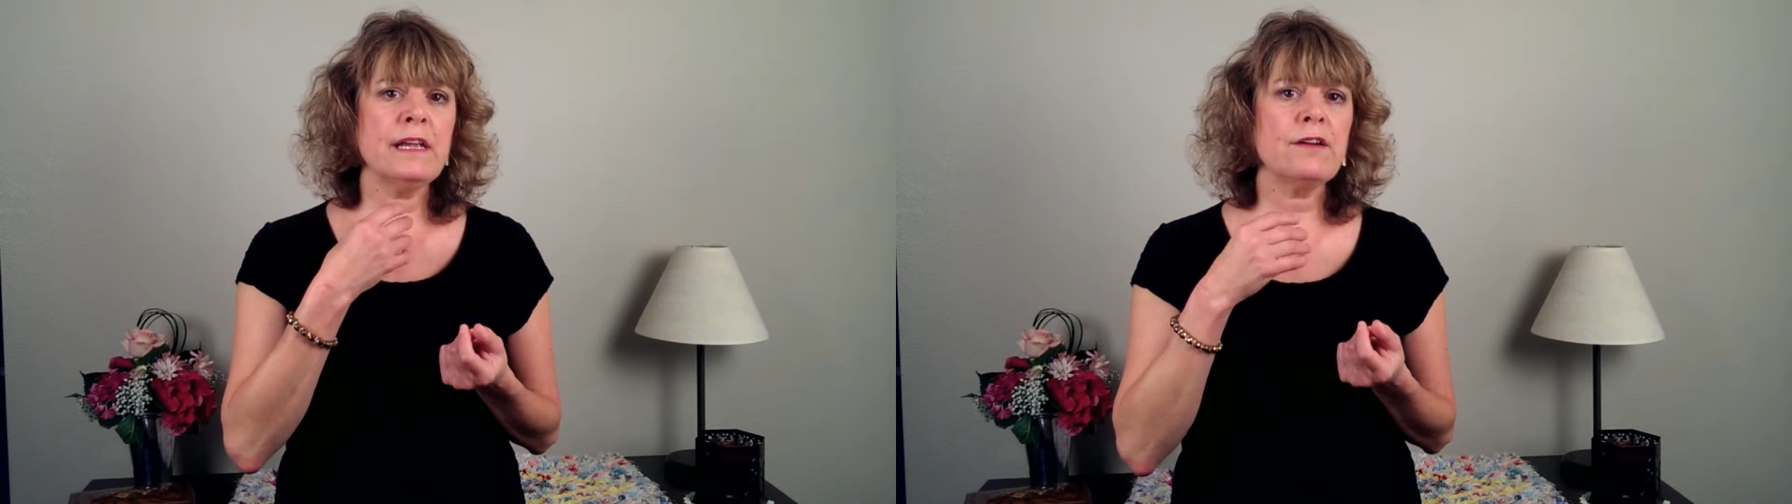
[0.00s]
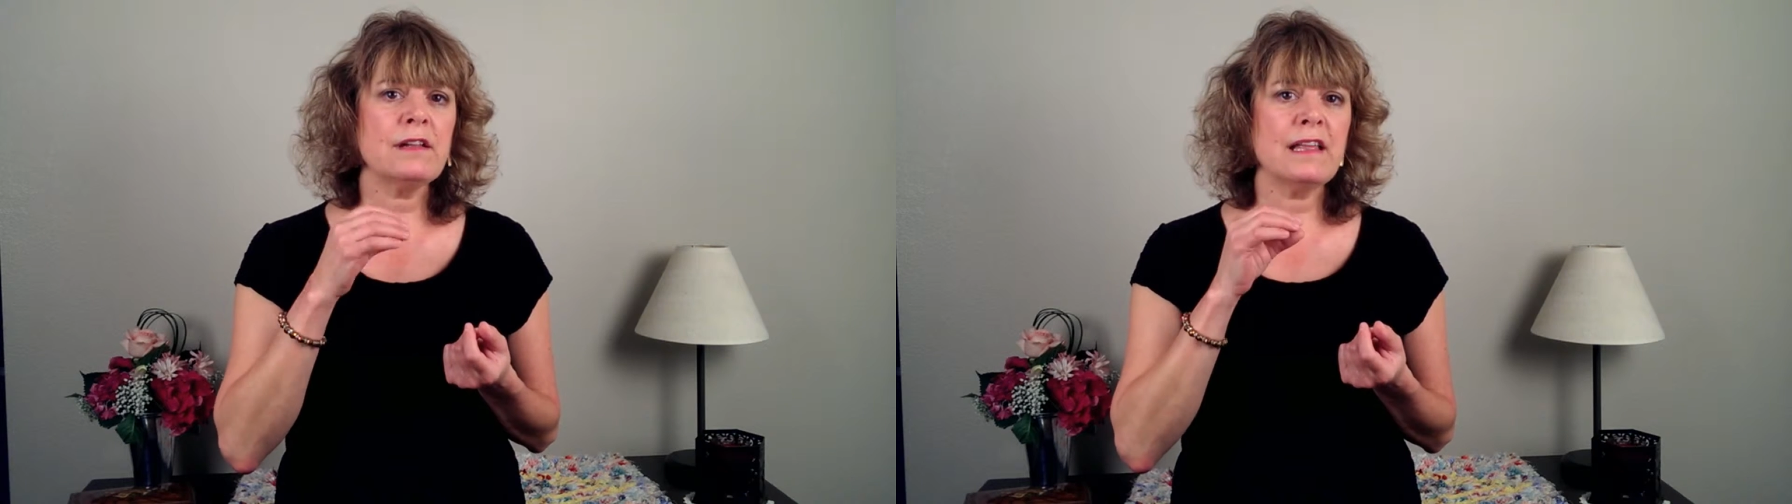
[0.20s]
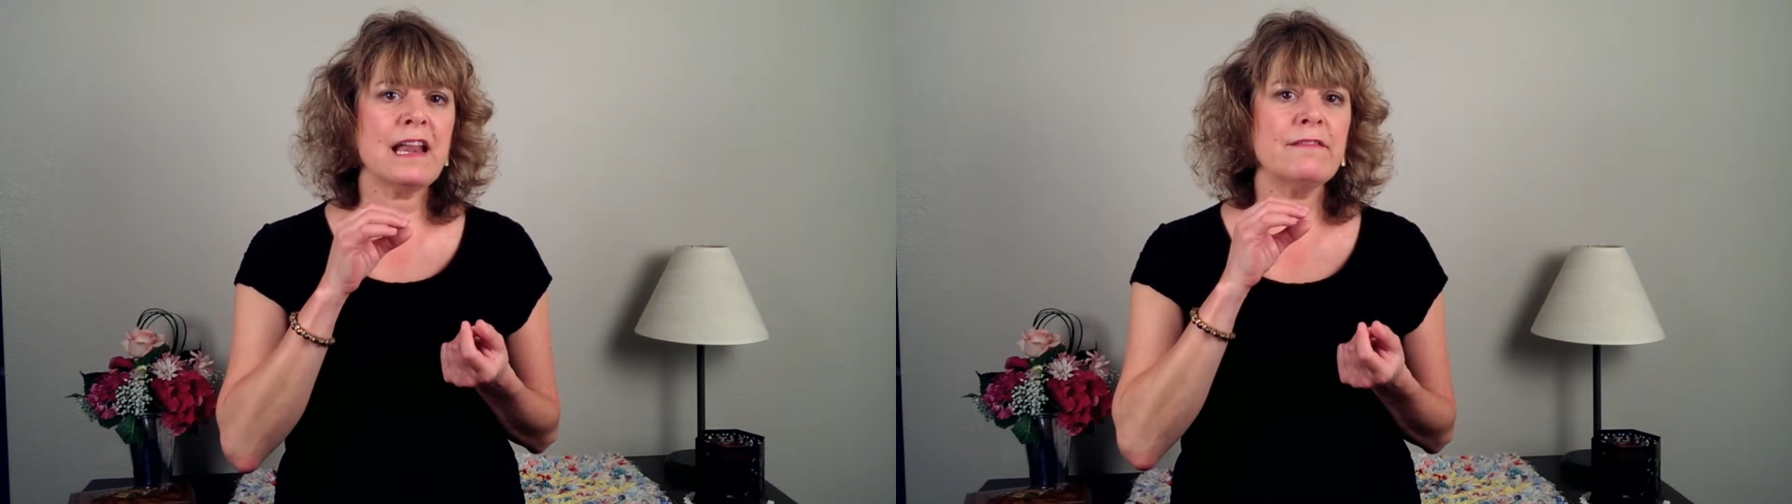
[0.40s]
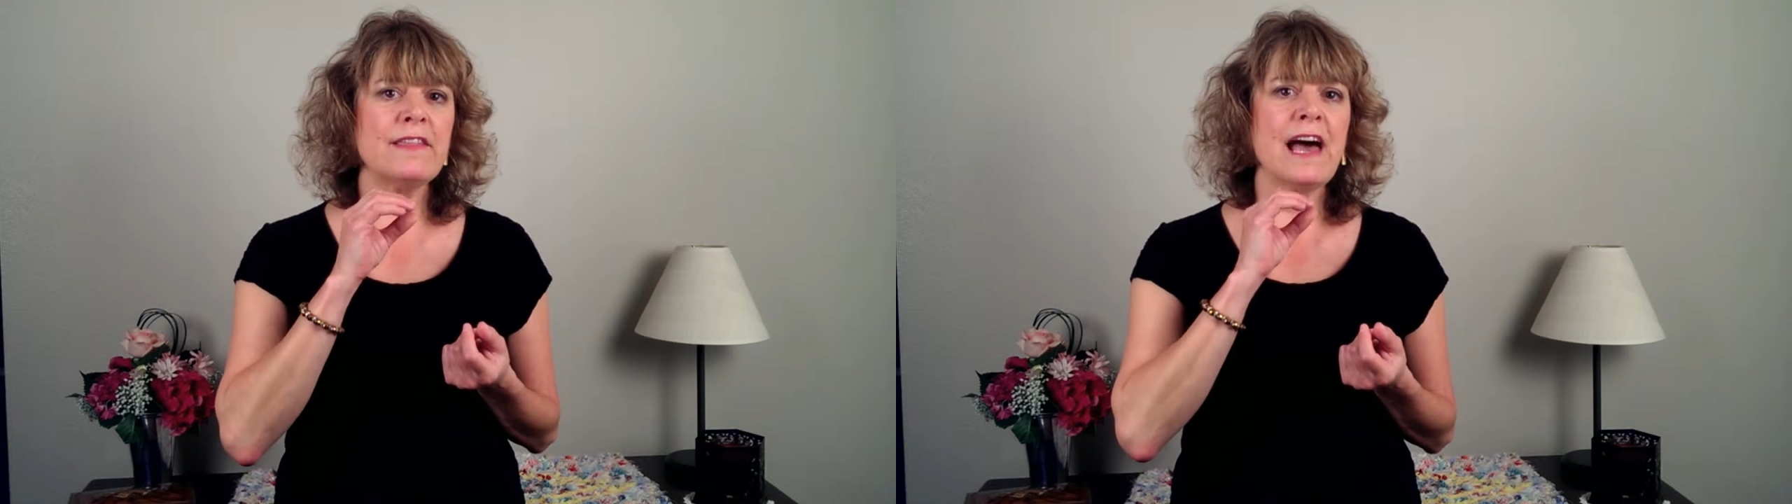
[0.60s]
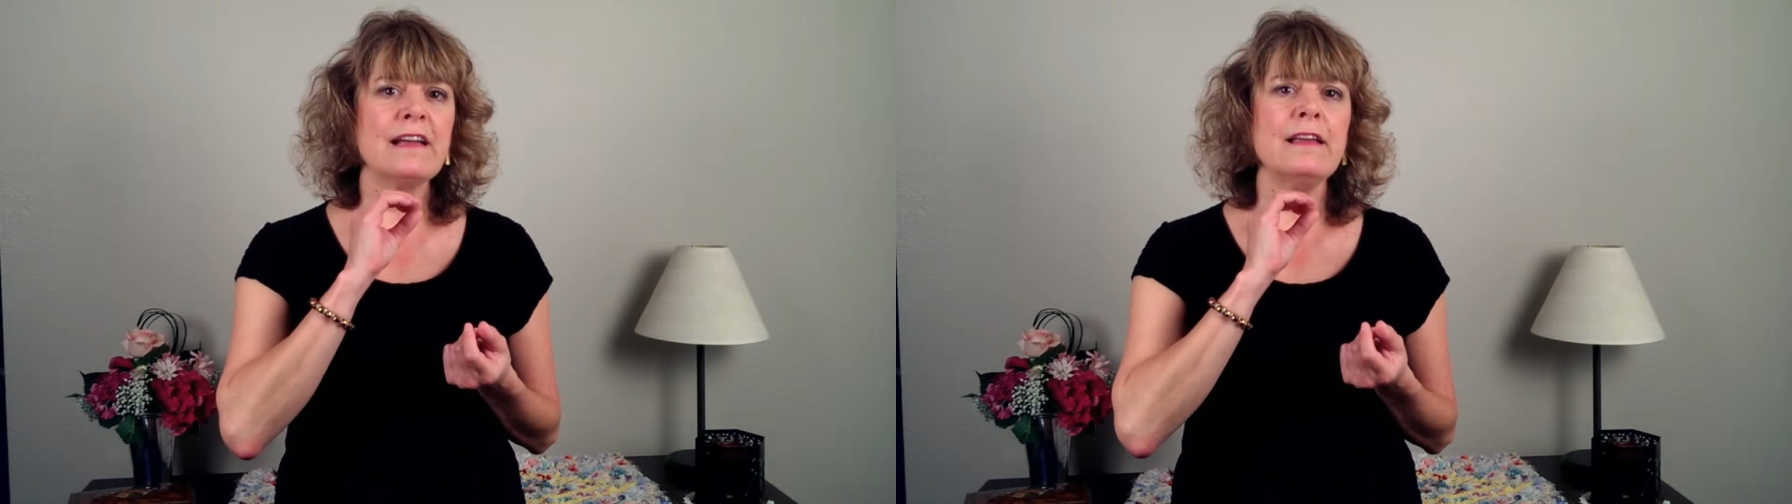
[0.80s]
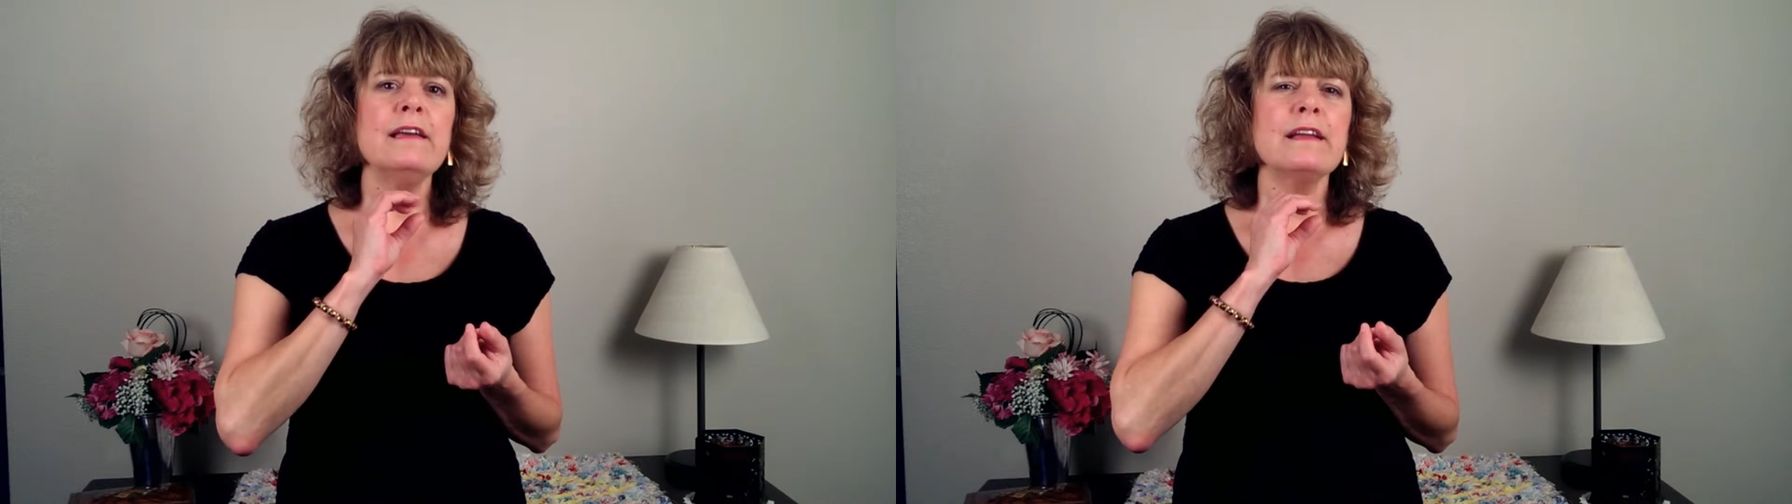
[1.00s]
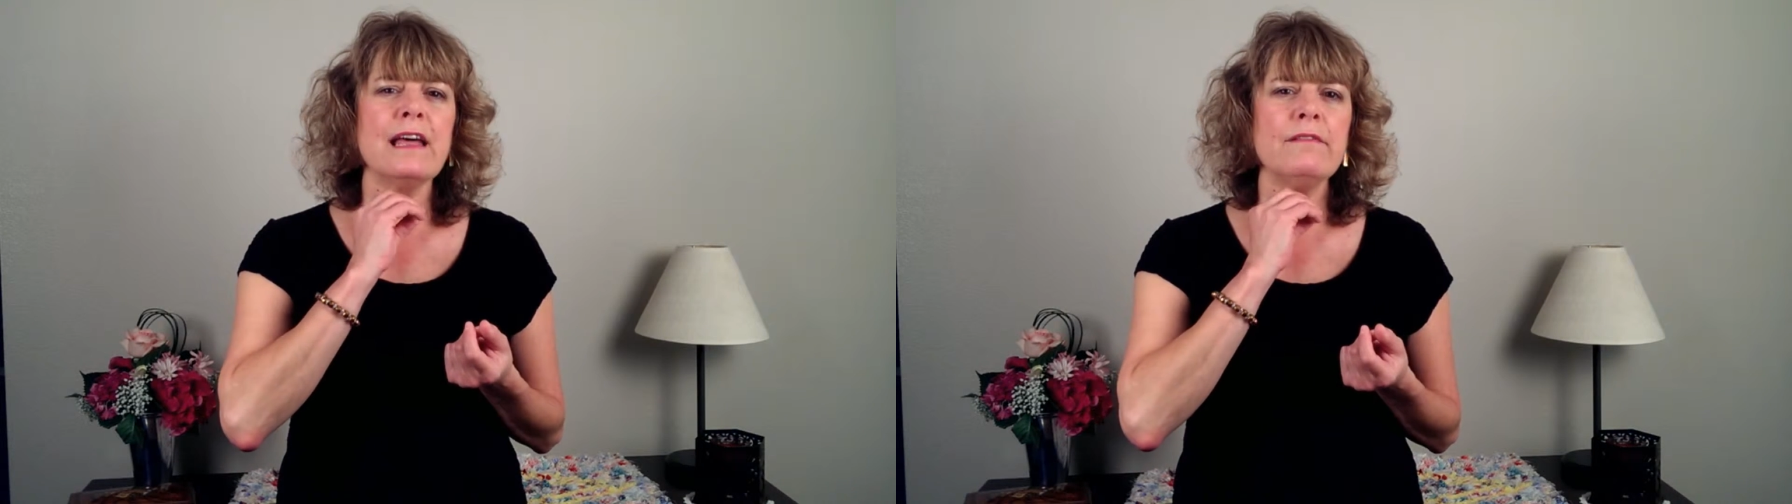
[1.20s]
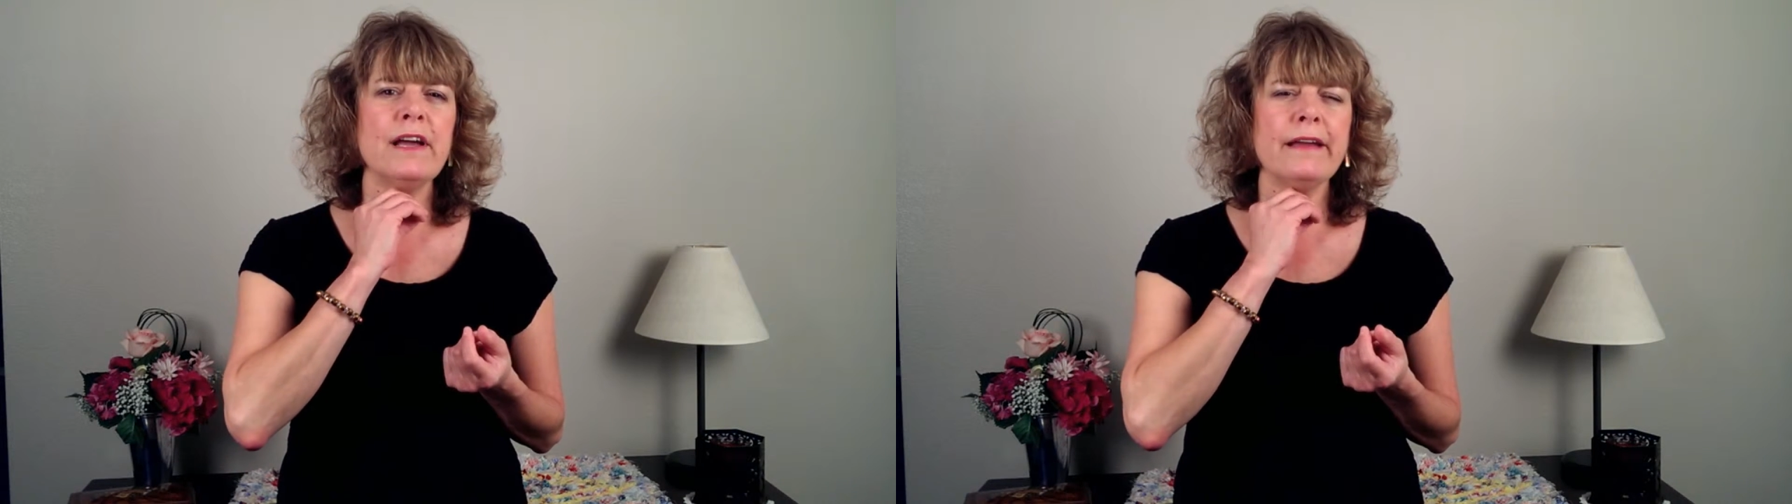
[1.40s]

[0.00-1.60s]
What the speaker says: hear a lot of that kind of